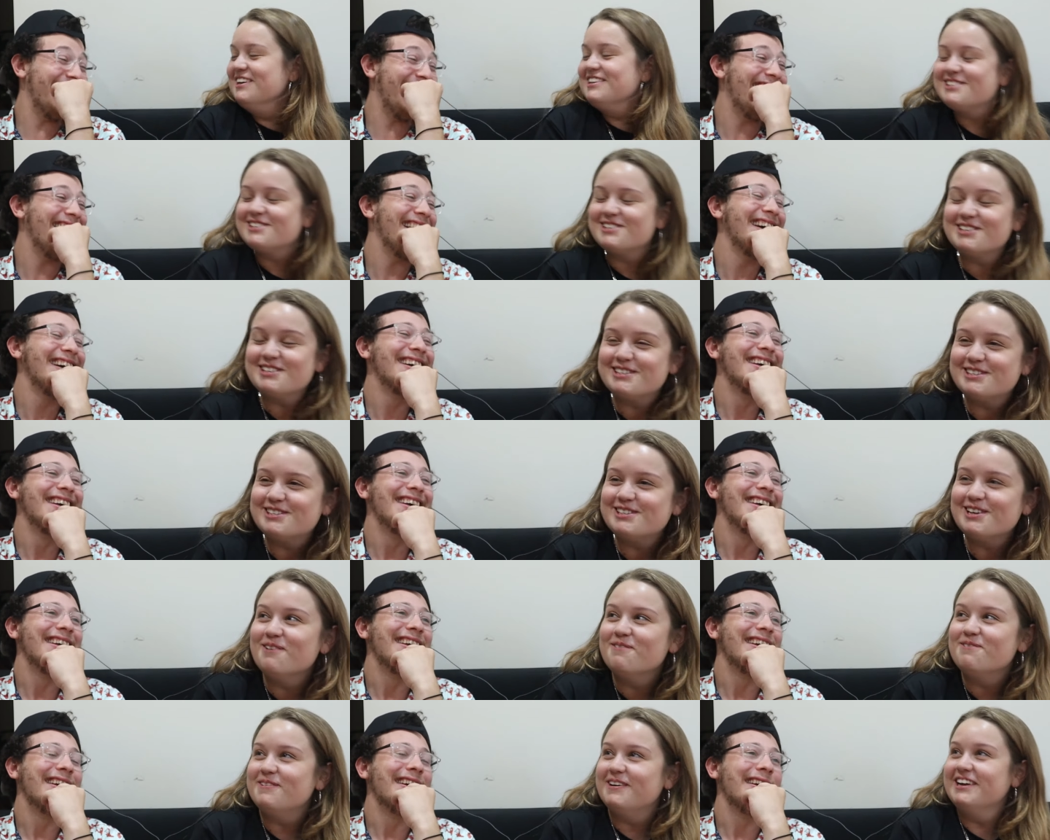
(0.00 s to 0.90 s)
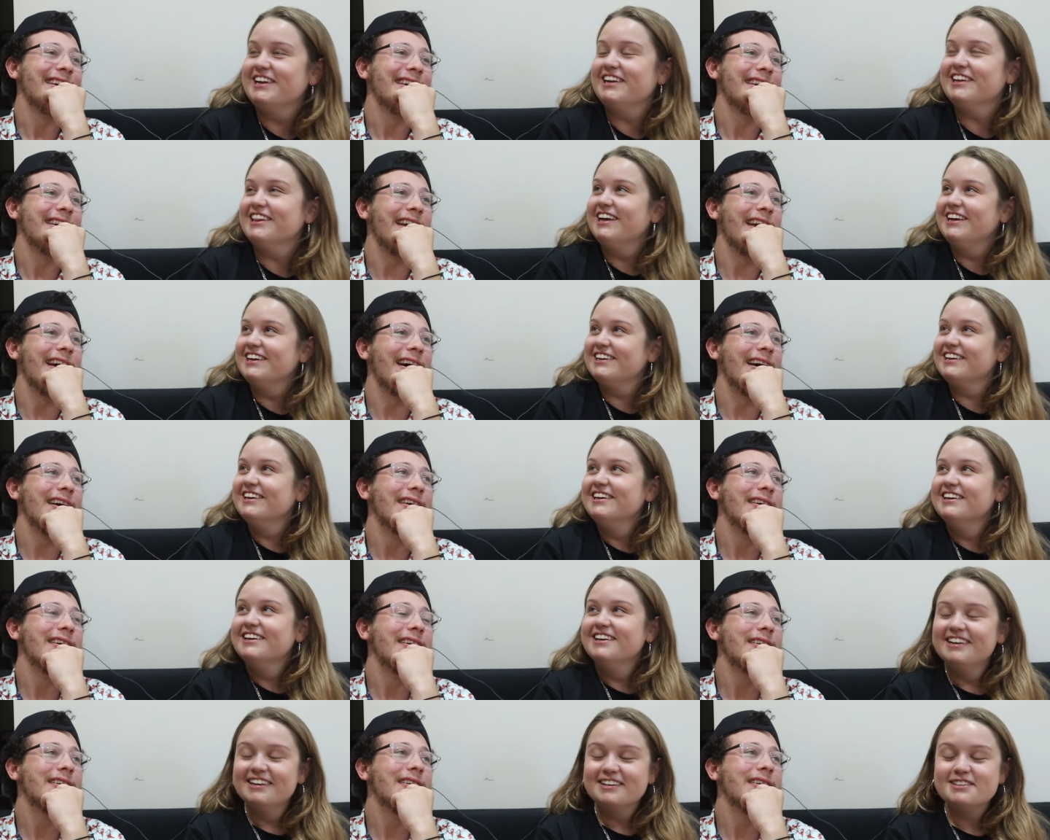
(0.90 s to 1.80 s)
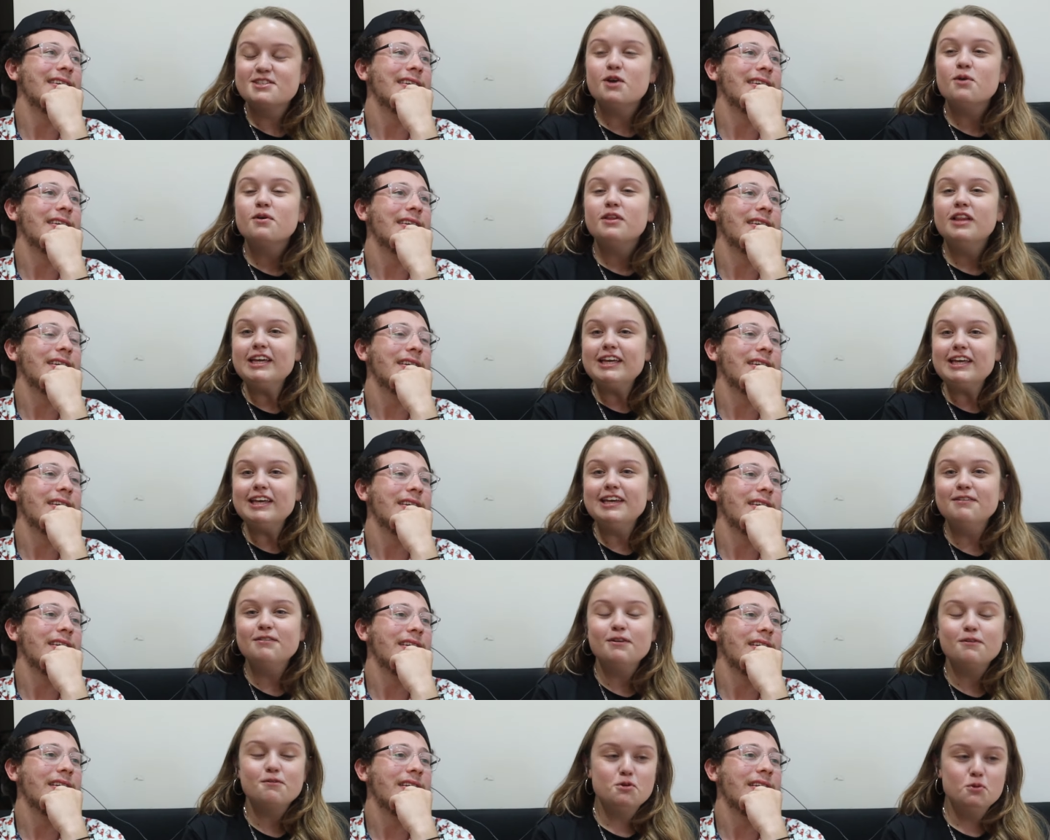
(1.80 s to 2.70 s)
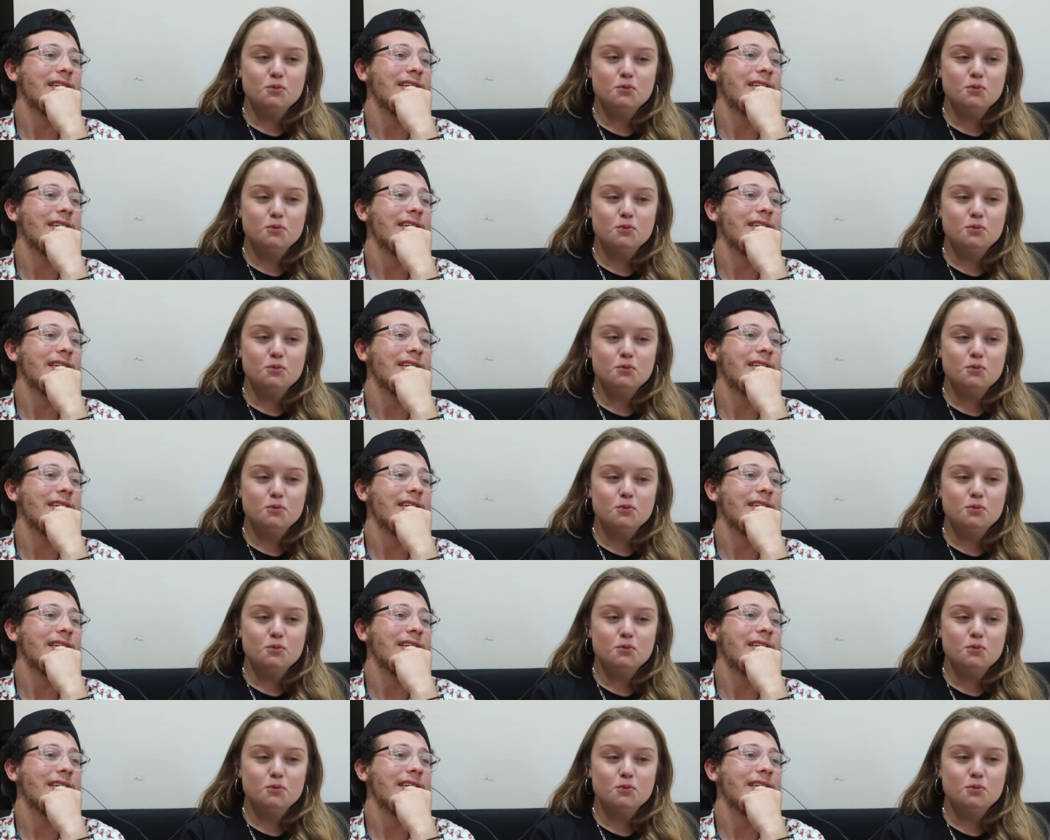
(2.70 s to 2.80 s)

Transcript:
Speaker 1: it's just so funny, like. So, like, even if